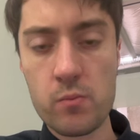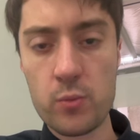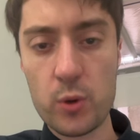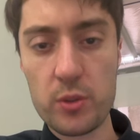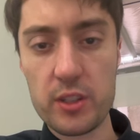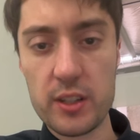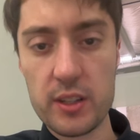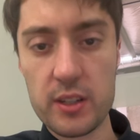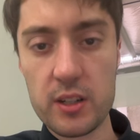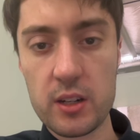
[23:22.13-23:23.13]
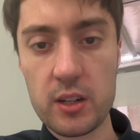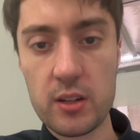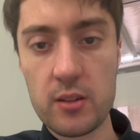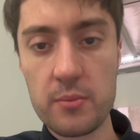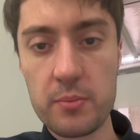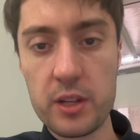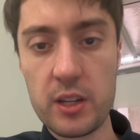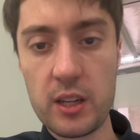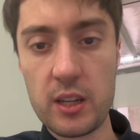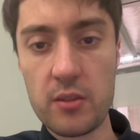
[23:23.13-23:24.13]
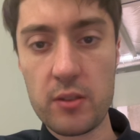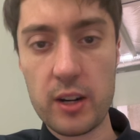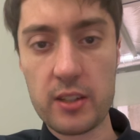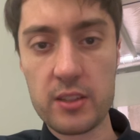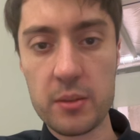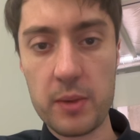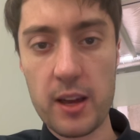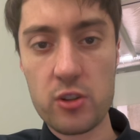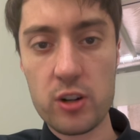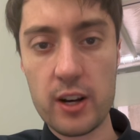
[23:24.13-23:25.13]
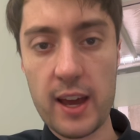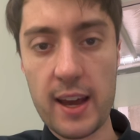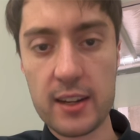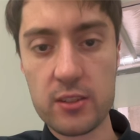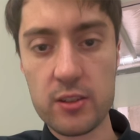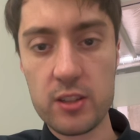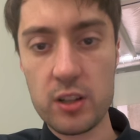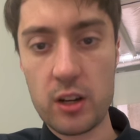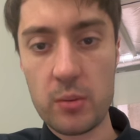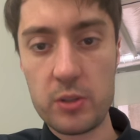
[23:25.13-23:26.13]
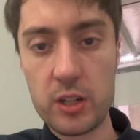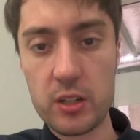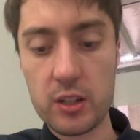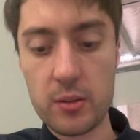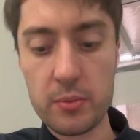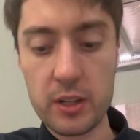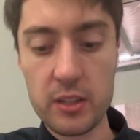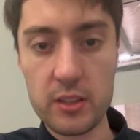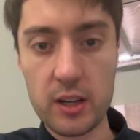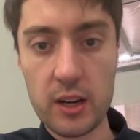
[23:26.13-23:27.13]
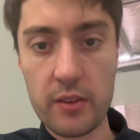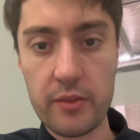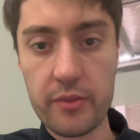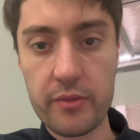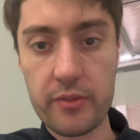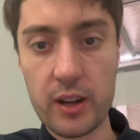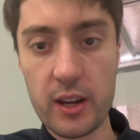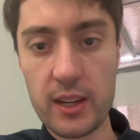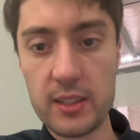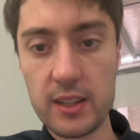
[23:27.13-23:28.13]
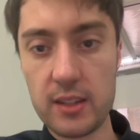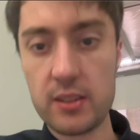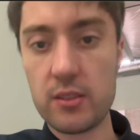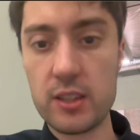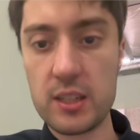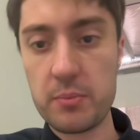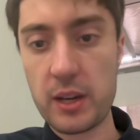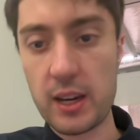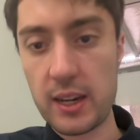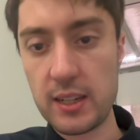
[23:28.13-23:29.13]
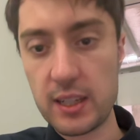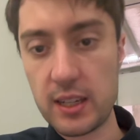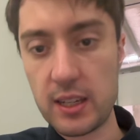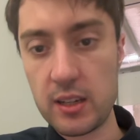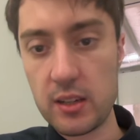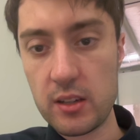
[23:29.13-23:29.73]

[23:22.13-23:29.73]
was it, company, right, because I'm trying to act on this object, company dot find and delete by ID,